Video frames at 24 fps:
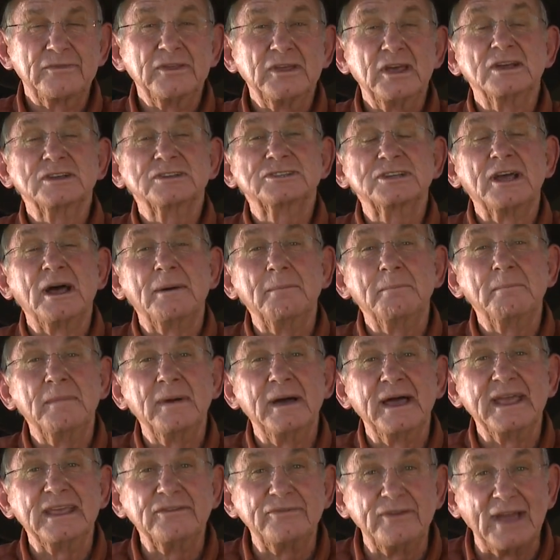there are some
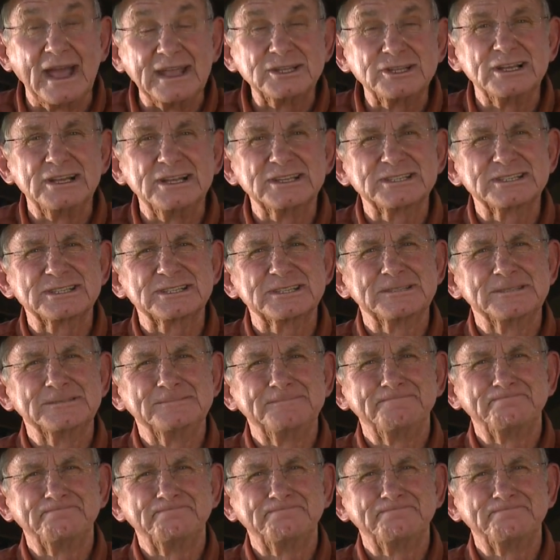evangelists,